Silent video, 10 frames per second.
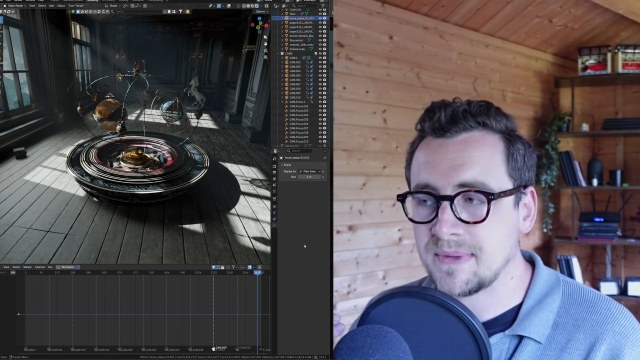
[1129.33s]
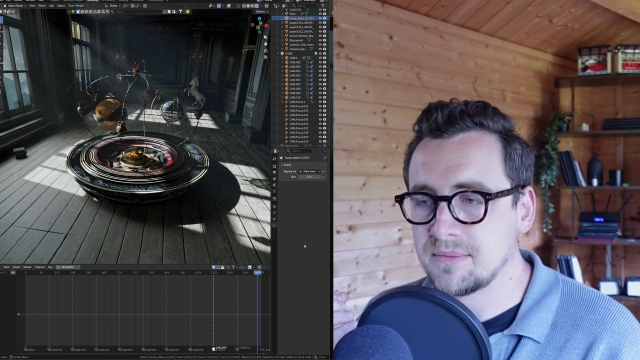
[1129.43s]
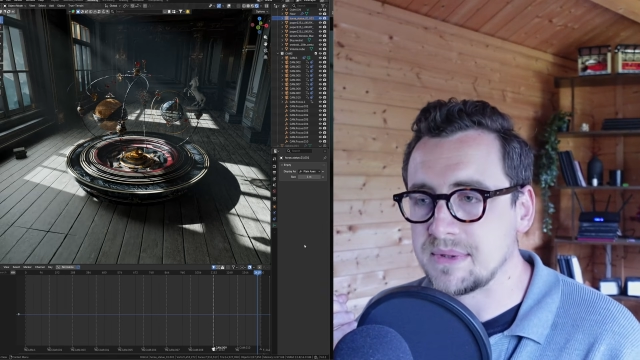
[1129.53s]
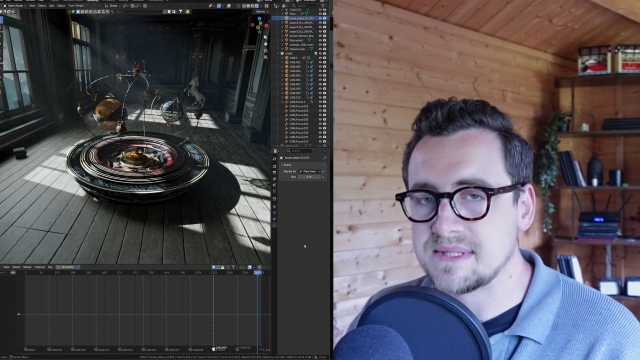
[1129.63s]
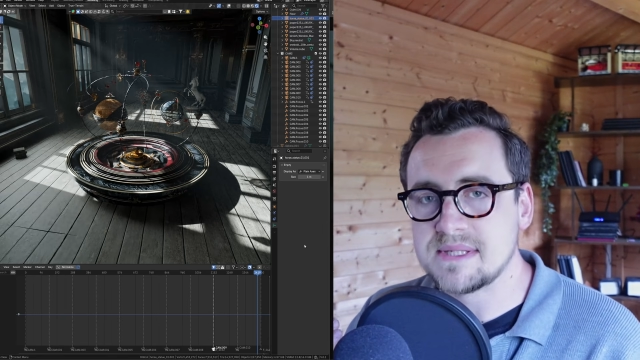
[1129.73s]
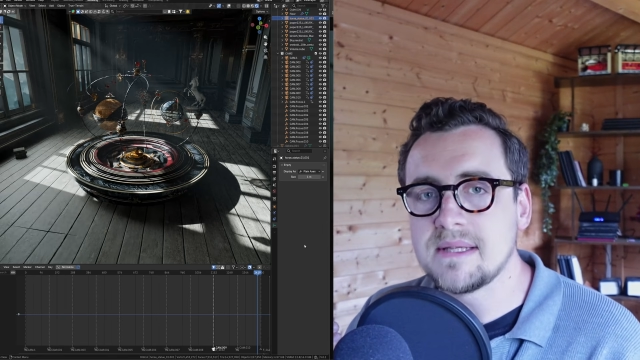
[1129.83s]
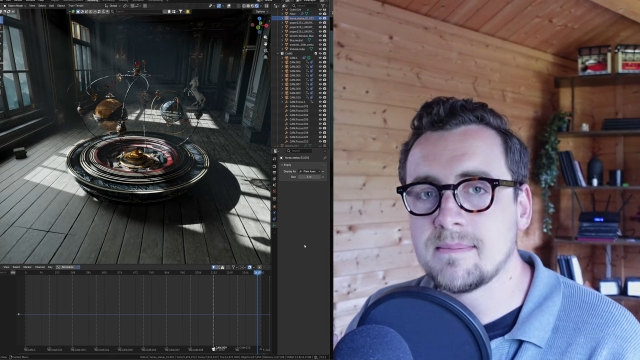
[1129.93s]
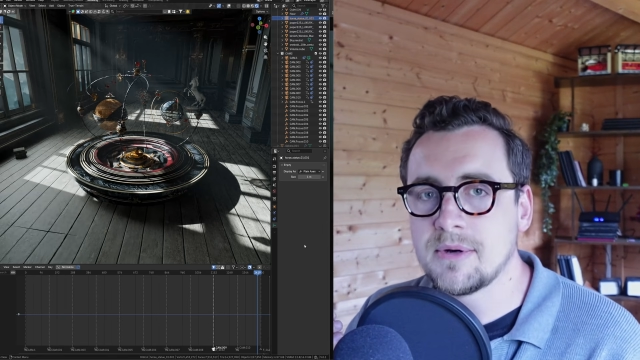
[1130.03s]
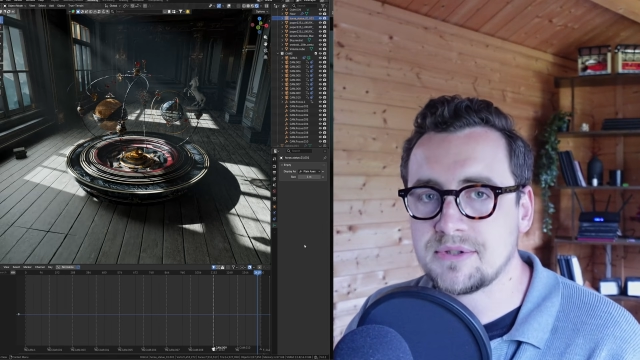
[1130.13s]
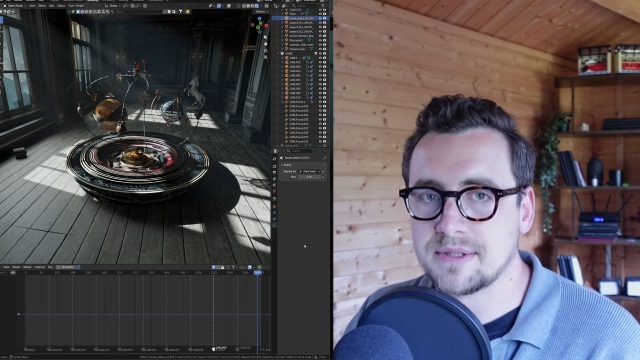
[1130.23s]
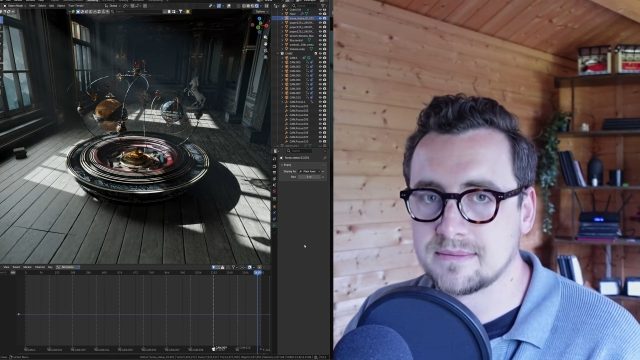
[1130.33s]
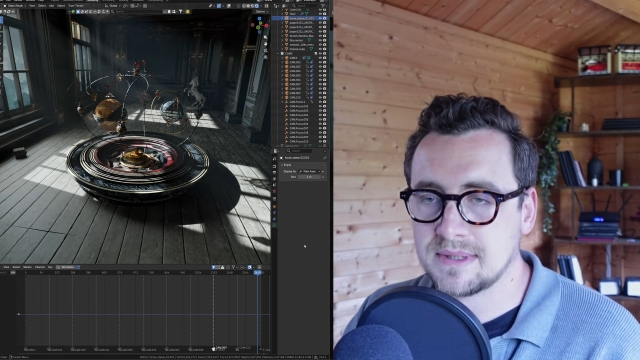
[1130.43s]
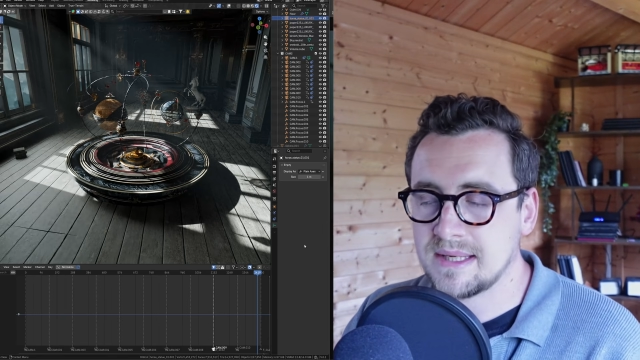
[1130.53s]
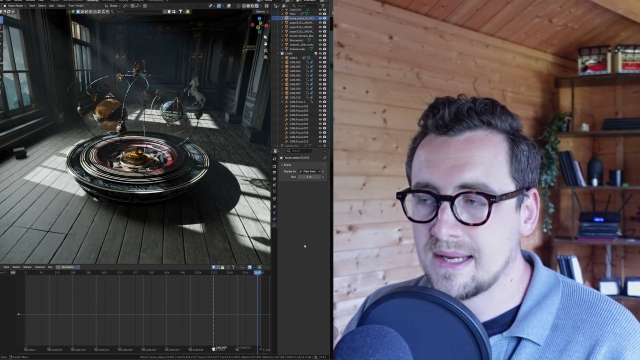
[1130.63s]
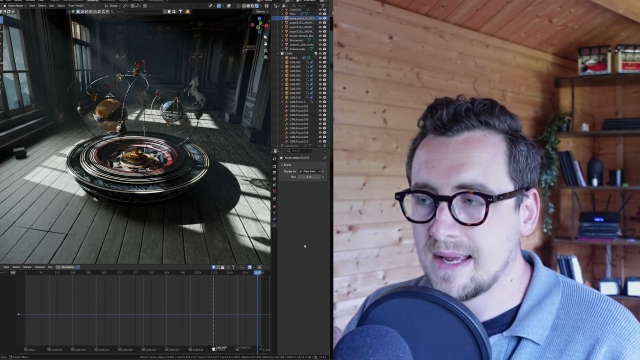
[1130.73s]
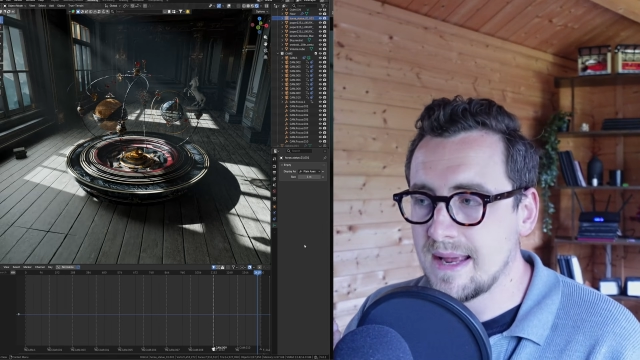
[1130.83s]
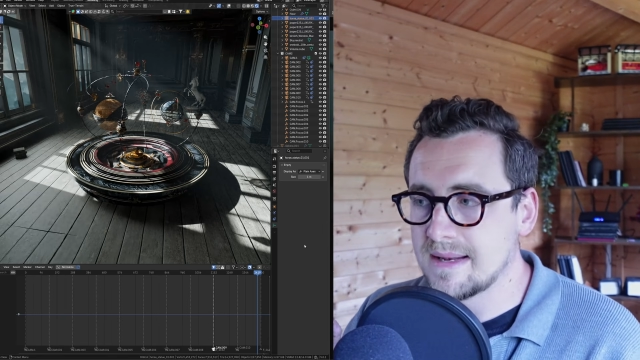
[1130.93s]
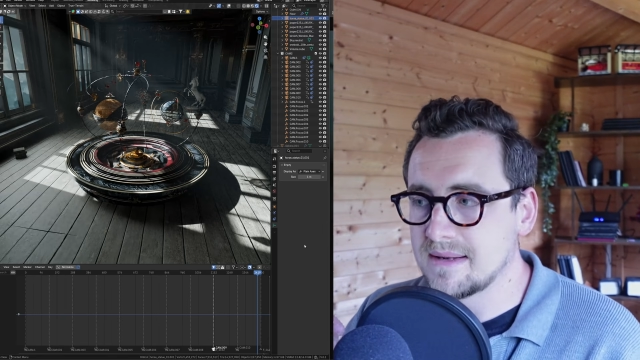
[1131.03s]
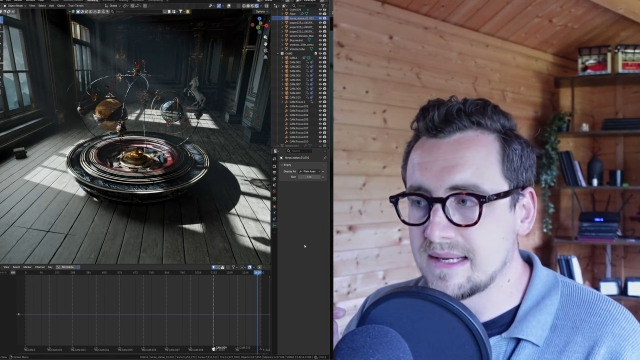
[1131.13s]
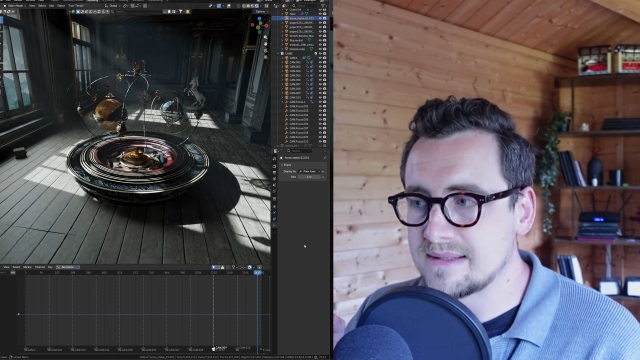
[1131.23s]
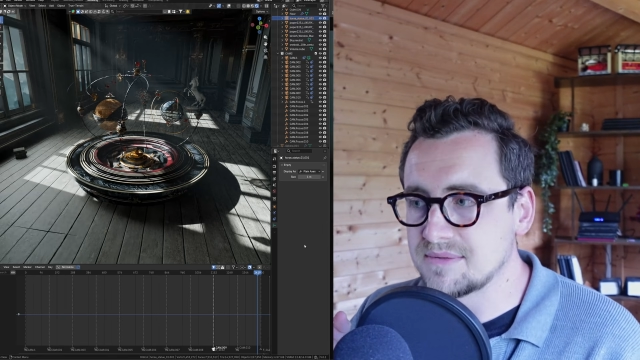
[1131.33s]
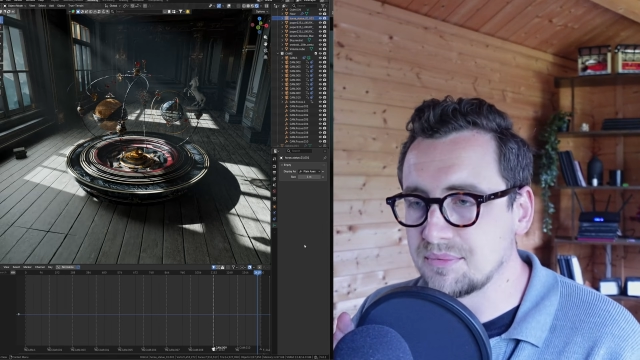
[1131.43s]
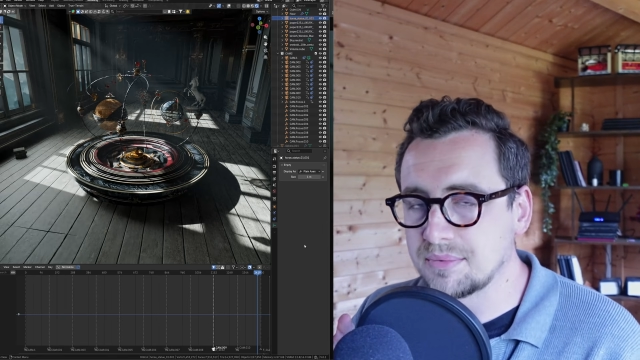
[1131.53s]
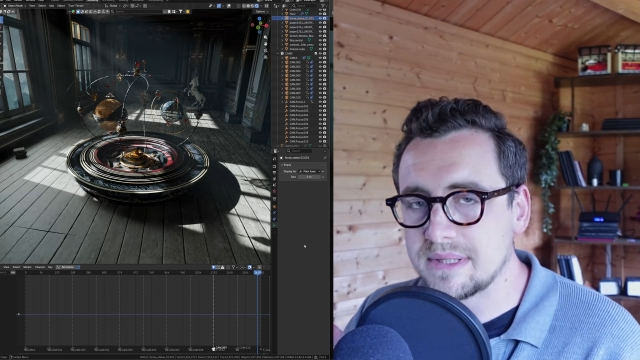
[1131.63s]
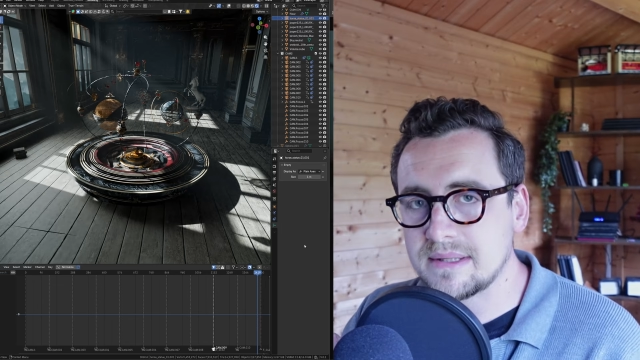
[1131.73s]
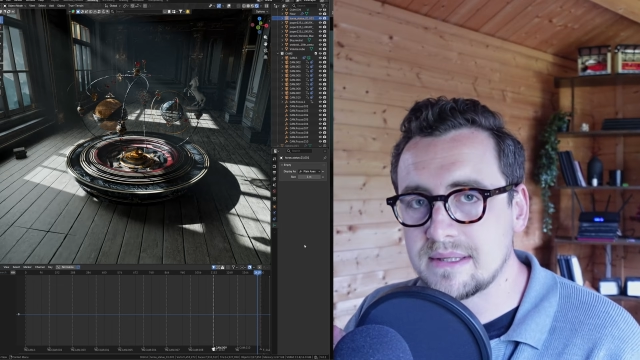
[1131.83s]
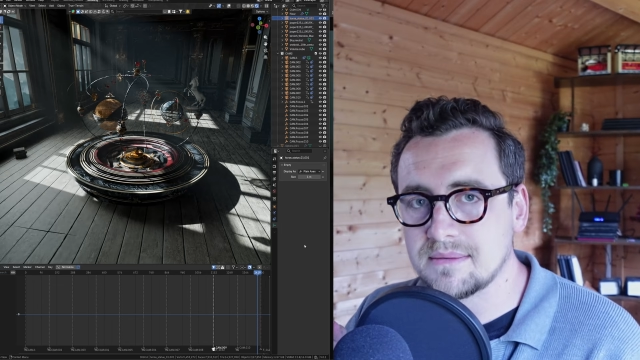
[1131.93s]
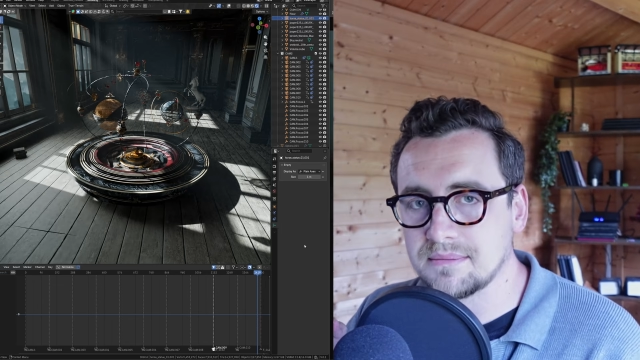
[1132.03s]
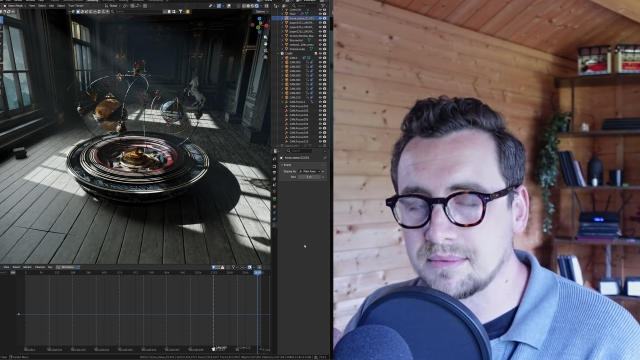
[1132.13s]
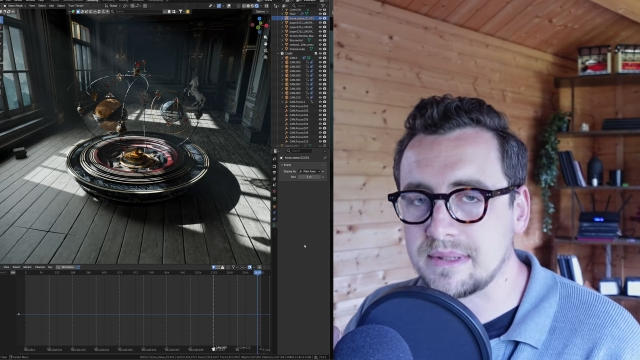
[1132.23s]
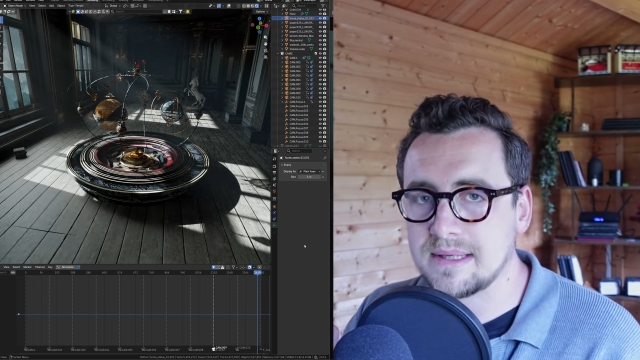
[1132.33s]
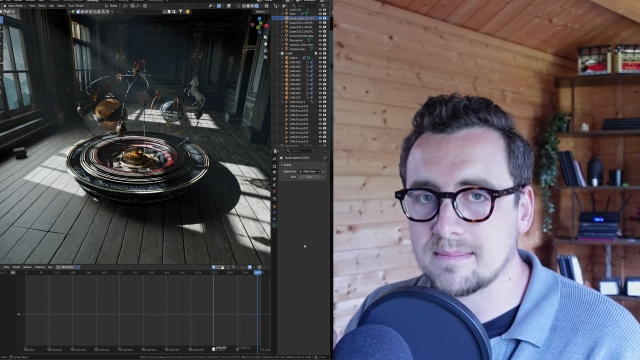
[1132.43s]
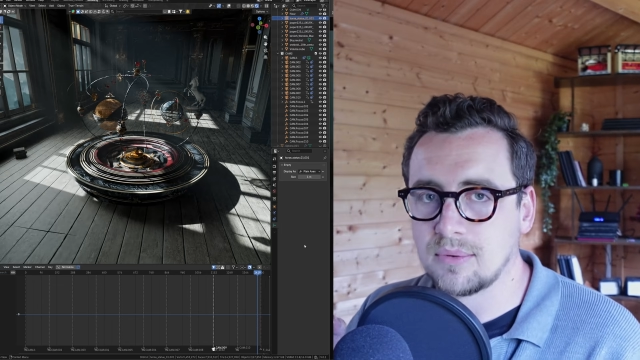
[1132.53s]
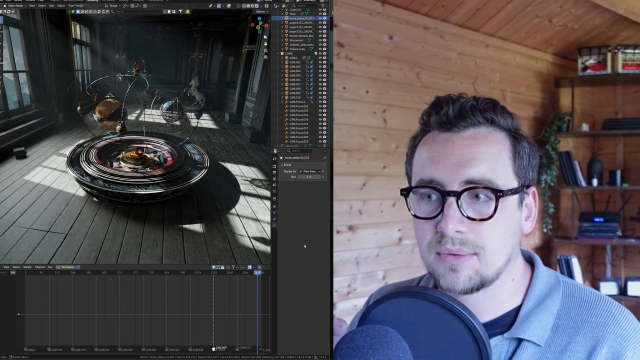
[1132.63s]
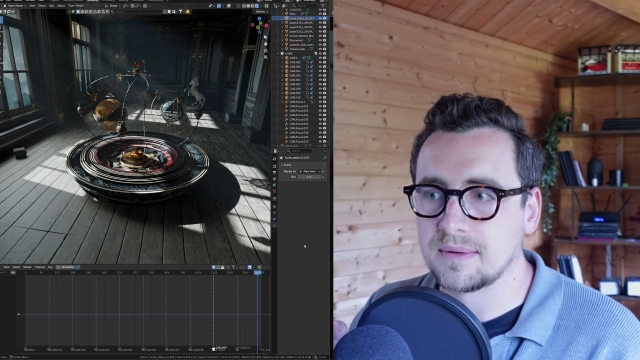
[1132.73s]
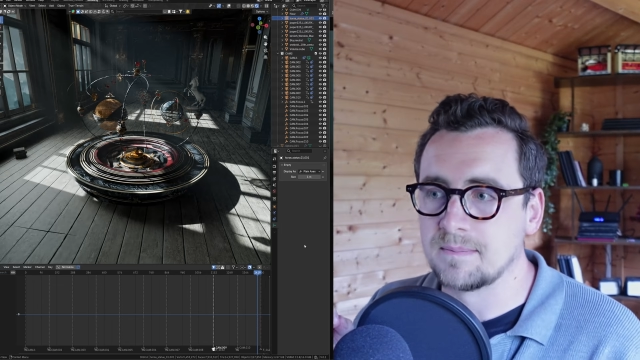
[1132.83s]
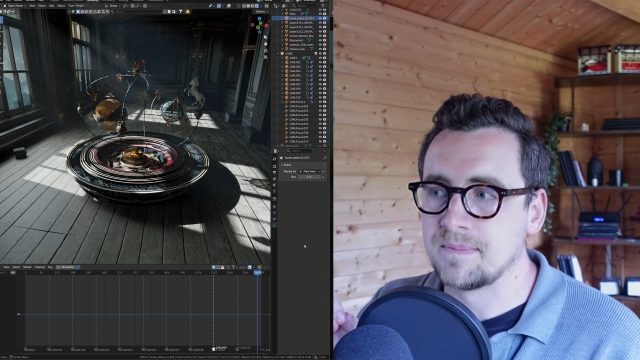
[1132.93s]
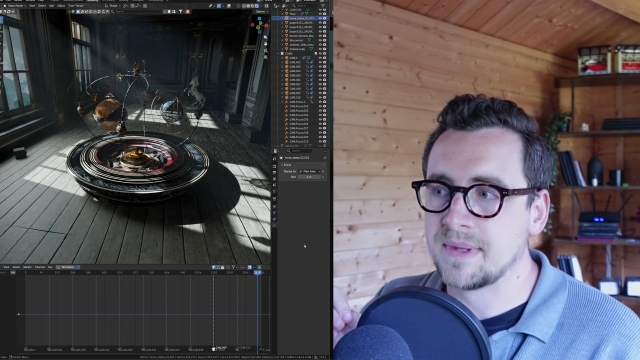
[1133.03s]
We see the motion, and it's really, really important